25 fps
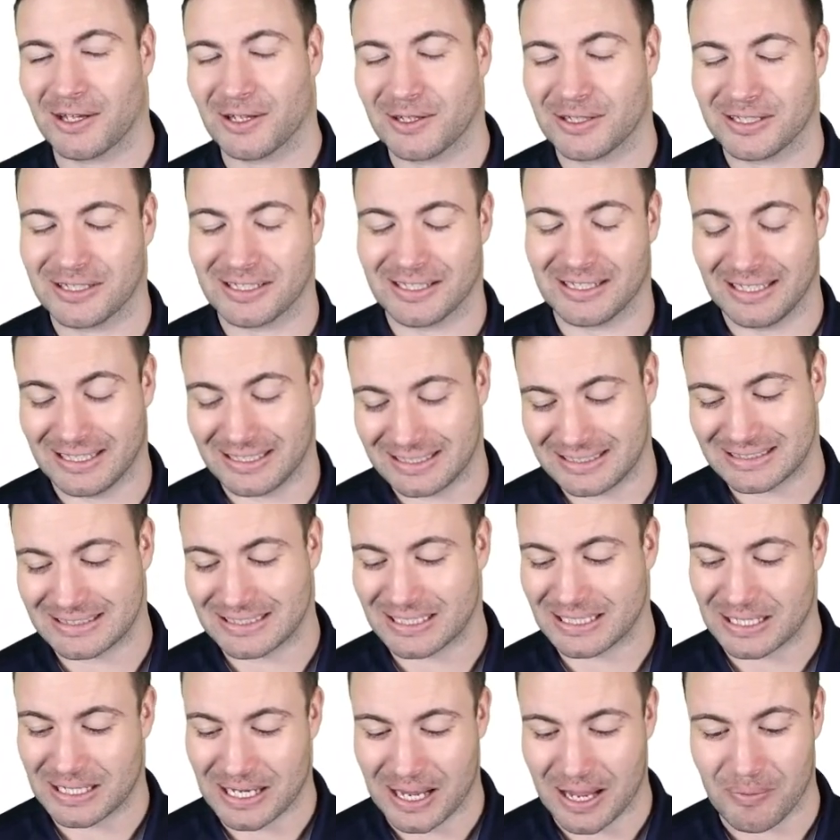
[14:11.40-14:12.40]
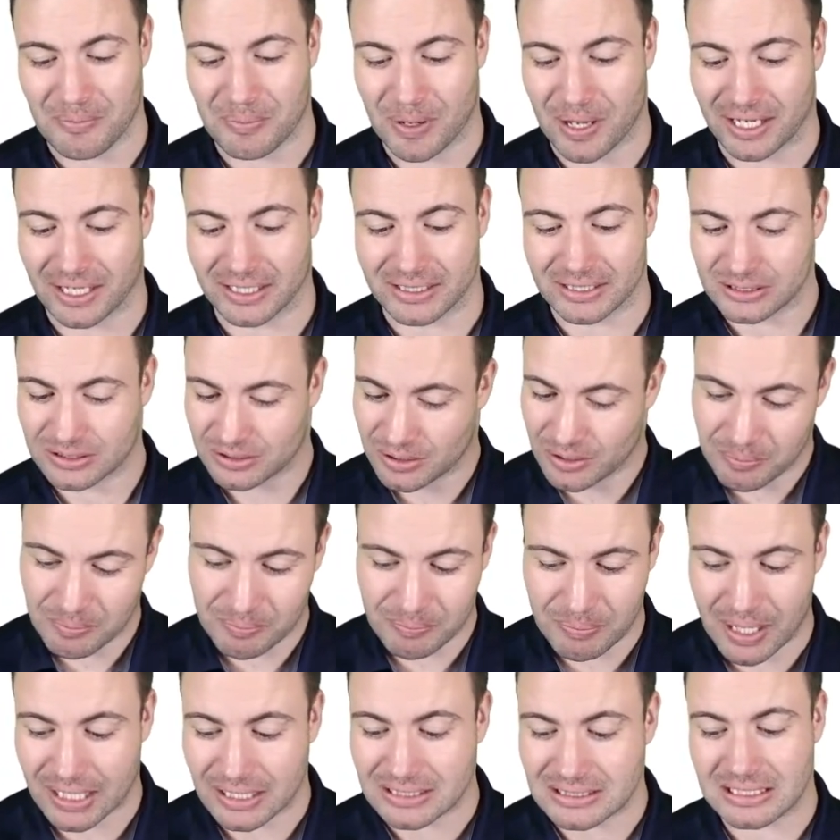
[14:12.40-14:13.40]
listing campaigns. So
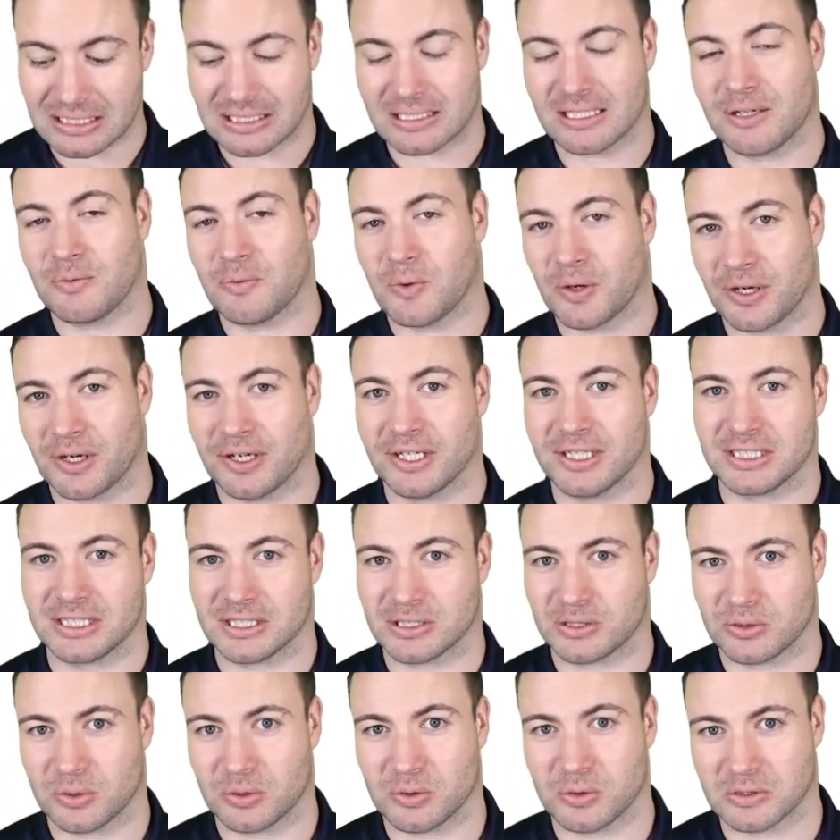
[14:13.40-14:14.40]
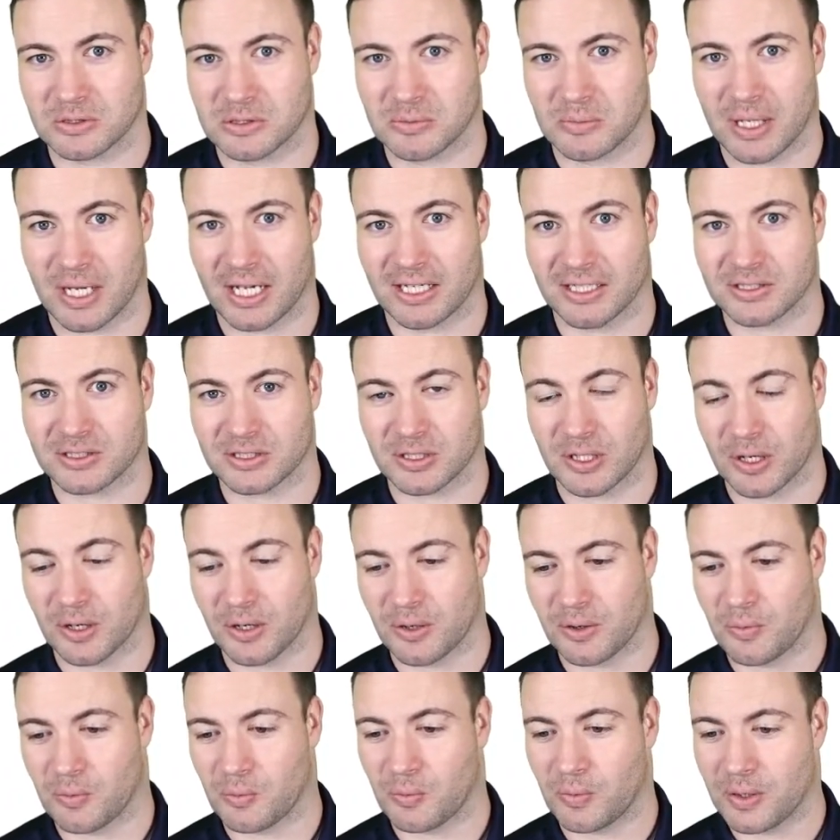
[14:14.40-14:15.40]
basically what I just talked about.
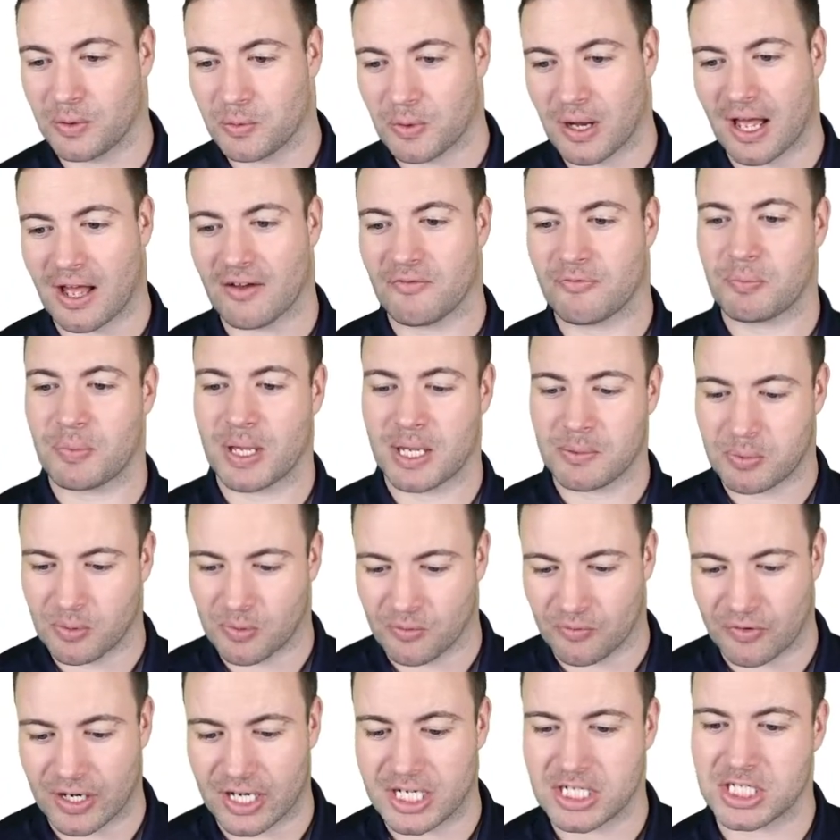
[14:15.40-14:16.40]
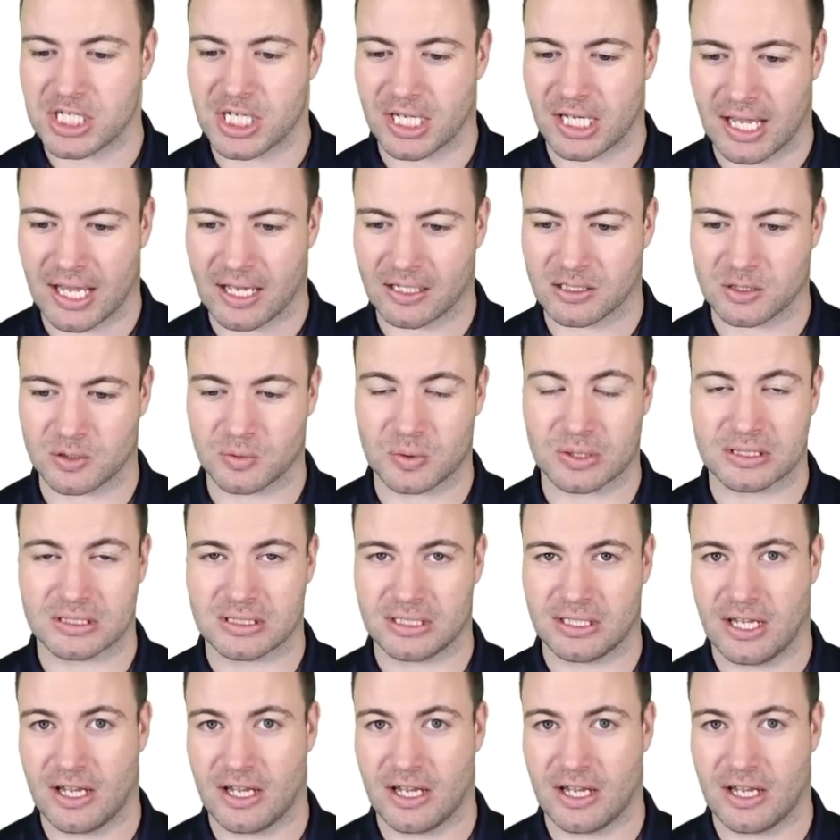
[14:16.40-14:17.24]
So we will have people reaching out to us.